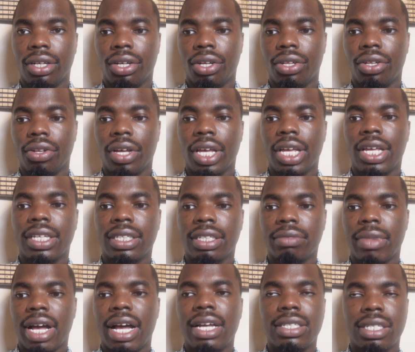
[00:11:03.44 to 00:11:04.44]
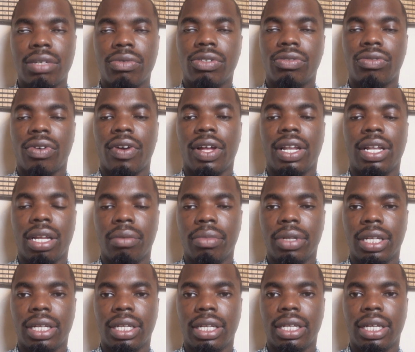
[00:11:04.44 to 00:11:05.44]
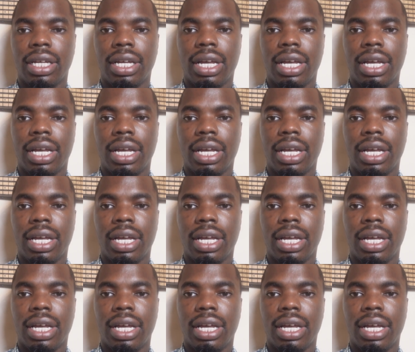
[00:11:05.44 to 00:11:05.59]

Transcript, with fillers: You know, his mindset was very limited.